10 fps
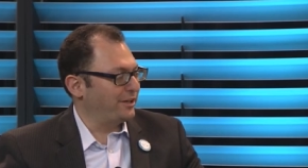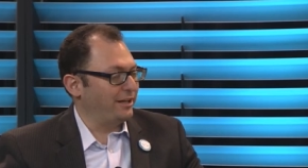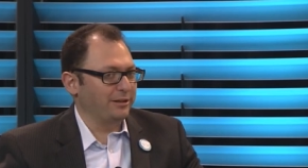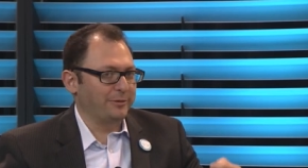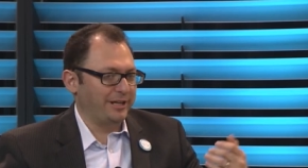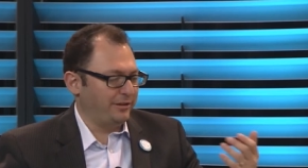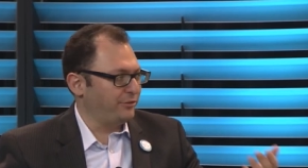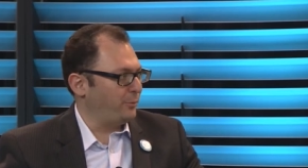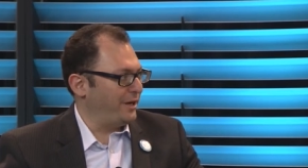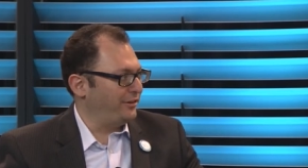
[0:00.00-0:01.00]
eliminating
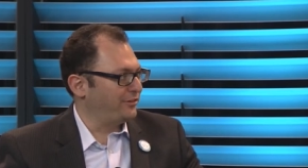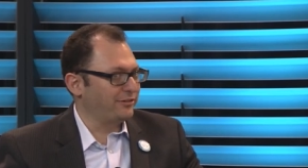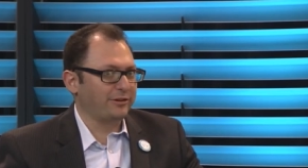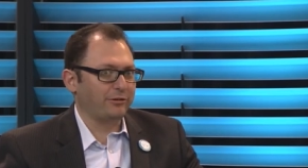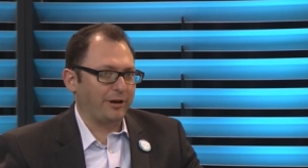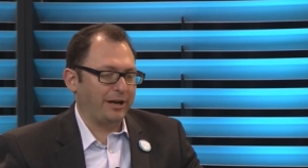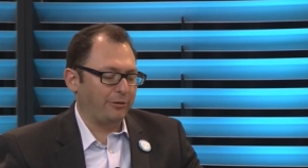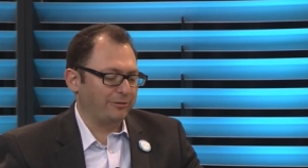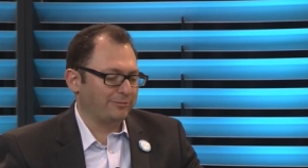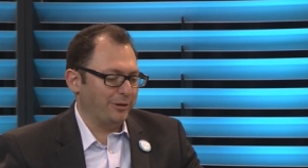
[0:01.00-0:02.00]
this waste, grant,
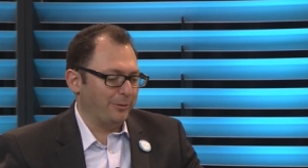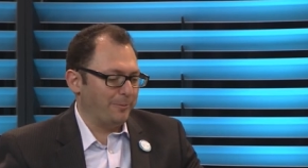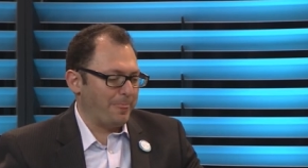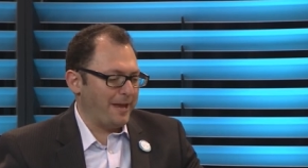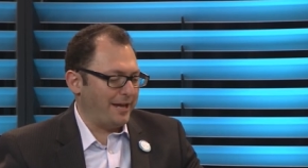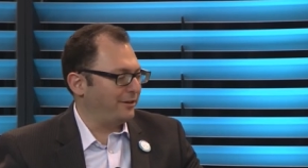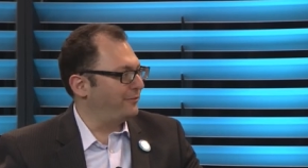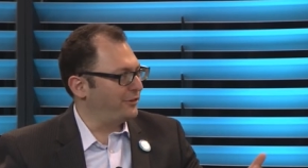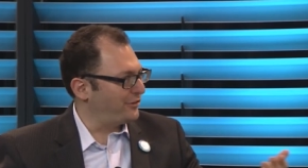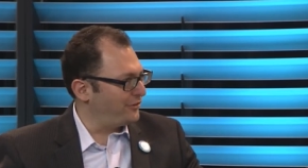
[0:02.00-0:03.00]
you know, adding
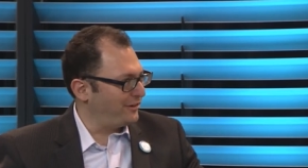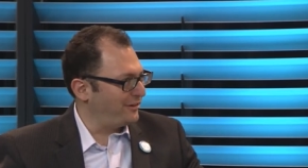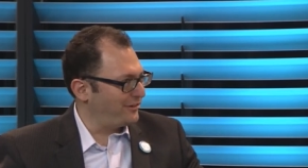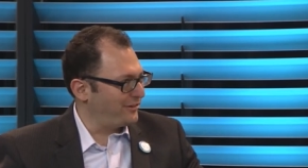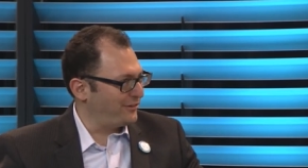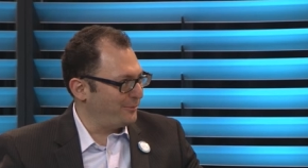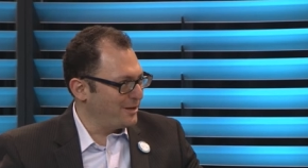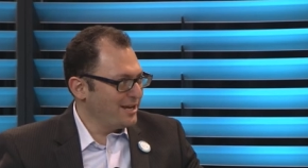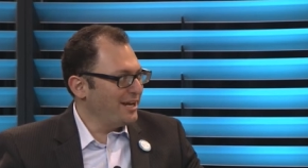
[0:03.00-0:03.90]
efficiency to the system.